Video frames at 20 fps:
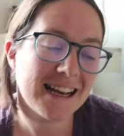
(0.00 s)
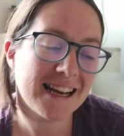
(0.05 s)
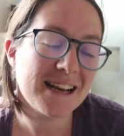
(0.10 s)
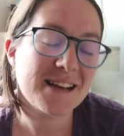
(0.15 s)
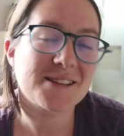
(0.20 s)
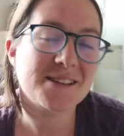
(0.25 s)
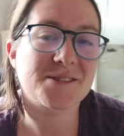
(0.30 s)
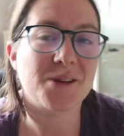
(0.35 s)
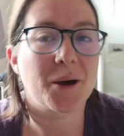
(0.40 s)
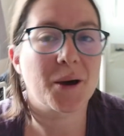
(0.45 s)

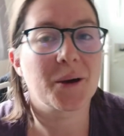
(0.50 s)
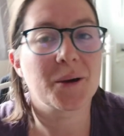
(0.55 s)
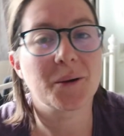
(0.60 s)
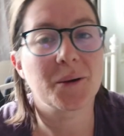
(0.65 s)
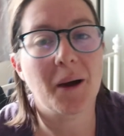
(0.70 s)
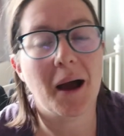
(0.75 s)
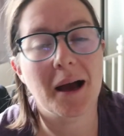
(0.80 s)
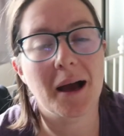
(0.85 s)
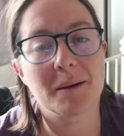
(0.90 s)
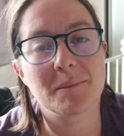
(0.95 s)
So
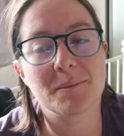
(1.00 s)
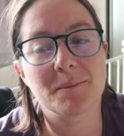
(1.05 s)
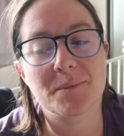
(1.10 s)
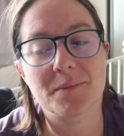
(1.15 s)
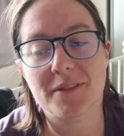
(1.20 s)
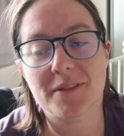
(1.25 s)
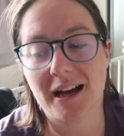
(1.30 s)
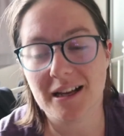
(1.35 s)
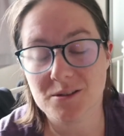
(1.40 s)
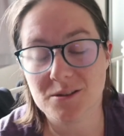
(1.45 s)

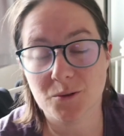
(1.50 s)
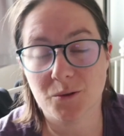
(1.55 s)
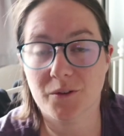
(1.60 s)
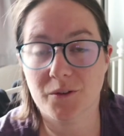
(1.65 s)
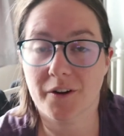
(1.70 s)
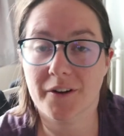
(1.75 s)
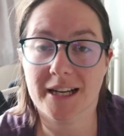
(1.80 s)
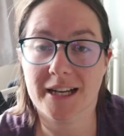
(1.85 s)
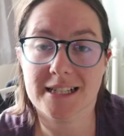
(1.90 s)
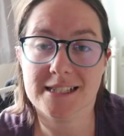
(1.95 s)
that's all
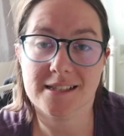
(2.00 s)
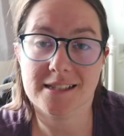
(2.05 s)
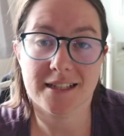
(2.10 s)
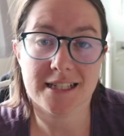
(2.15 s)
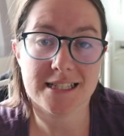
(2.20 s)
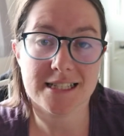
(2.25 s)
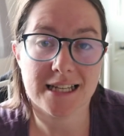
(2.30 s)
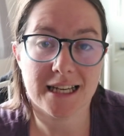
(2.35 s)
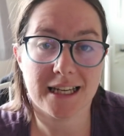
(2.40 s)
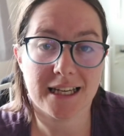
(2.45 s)
very
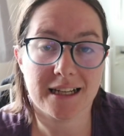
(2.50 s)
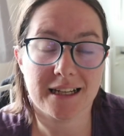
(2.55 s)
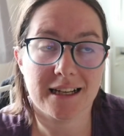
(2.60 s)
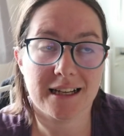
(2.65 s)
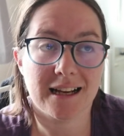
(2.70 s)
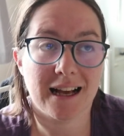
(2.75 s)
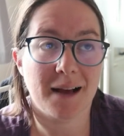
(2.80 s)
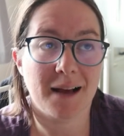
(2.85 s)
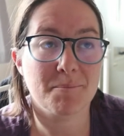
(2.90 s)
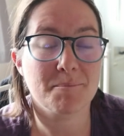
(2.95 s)
exciting,
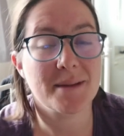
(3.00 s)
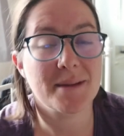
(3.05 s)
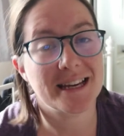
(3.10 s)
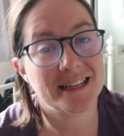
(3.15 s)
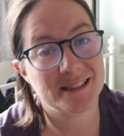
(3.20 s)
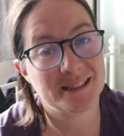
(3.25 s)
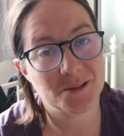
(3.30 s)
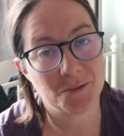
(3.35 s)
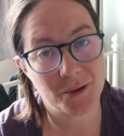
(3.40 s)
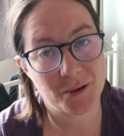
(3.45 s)

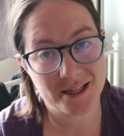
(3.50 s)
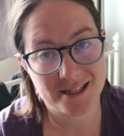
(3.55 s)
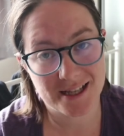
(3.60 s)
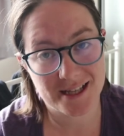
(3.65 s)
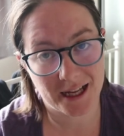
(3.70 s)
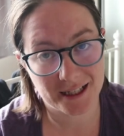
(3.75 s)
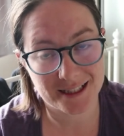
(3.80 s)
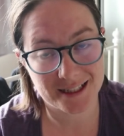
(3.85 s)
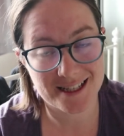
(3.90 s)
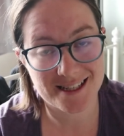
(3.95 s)
mixed with
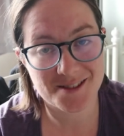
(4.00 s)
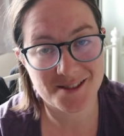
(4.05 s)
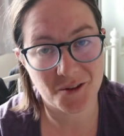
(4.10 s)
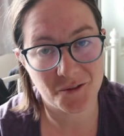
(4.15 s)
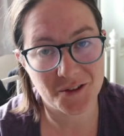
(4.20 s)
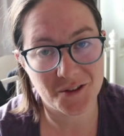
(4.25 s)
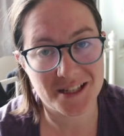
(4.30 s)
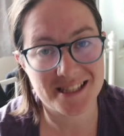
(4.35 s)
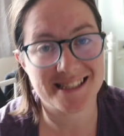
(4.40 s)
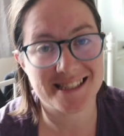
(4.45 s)
sadness,
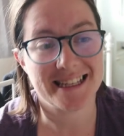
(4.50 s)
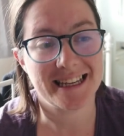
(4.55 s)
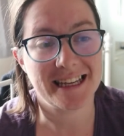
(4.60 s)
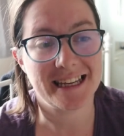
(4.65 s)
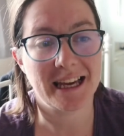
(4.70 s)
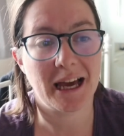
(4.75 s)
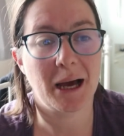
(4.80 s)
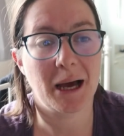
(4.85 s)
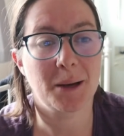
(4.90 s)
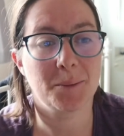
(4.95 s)

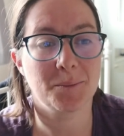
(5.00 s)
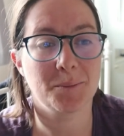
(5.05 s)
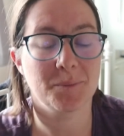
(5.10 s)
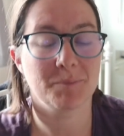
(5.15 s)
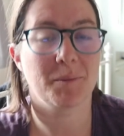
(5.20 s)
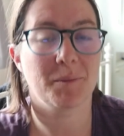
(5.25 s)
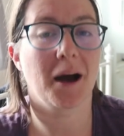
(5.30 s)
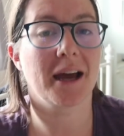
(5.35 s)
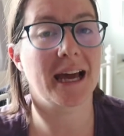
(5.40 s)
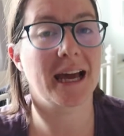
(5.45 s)
obviously.
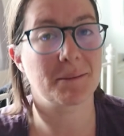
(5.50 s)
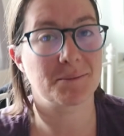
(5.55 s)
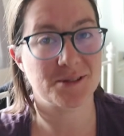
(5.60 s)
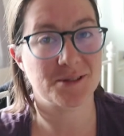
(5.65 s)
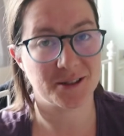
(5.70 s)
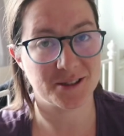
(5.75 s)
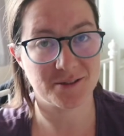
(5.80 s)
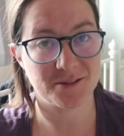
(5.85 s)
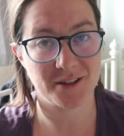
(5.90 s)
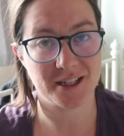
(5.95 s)
I am
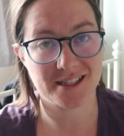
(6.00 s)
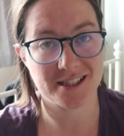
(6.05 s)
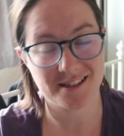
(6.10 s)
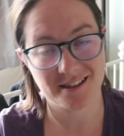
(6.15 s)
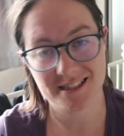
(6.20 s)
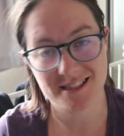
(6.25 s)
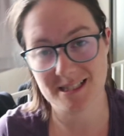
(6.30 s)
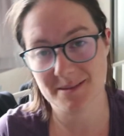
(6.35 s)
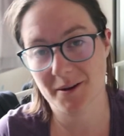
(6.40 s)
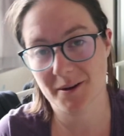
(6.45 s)
starting to feel
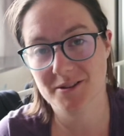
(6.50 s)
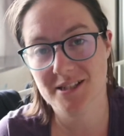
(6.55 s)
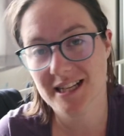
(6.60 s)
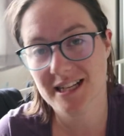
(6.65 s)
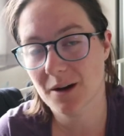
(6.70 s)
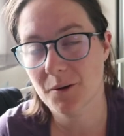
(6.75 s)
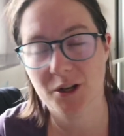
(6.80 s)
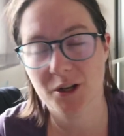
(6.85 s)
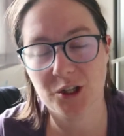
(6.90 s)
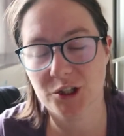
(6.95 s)
excited about it
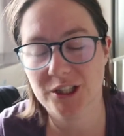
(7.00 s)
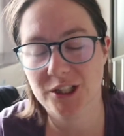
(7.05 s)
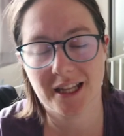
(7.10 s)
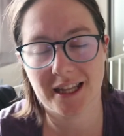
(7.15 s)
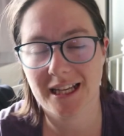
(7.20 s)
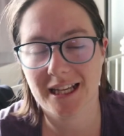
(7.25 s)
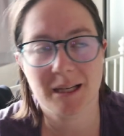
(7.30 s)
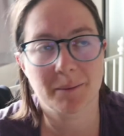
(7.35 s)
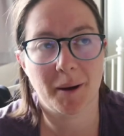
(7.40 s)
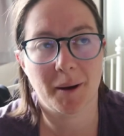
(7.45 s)
now. I couldn't
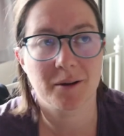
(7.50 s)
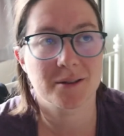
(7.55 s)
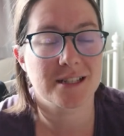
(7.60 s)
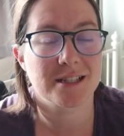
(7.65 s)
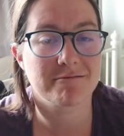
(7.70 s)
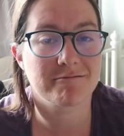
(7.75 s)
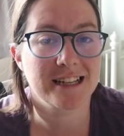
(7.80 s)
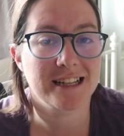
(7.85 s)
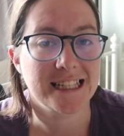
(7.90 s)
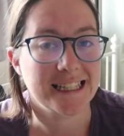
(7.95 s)
think about
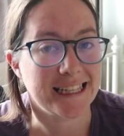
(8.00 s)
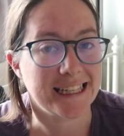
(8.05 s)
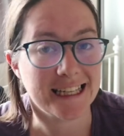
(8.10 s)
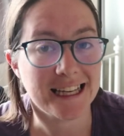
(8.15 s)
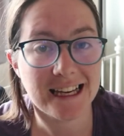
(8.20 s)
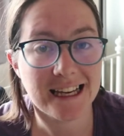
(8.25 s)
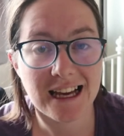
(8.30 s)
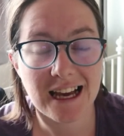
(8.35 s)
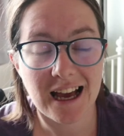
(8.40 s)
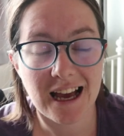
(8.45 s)
it really
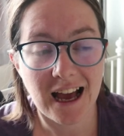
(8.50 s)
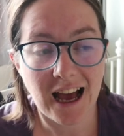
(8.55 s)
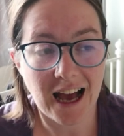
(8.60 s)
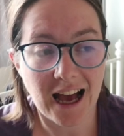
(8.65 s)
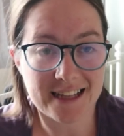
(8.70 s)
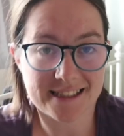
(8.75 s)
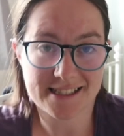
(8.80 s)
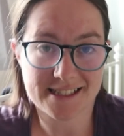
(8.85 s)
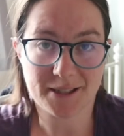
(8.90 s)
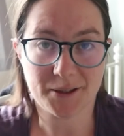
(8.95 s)

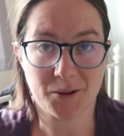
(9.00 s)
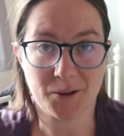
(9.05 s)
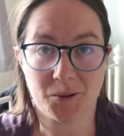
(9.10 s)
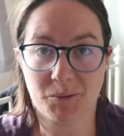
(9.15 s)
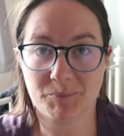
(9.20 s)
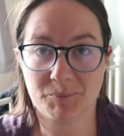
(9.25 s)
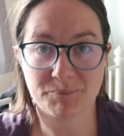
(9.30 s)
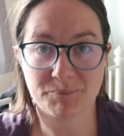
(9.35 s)
until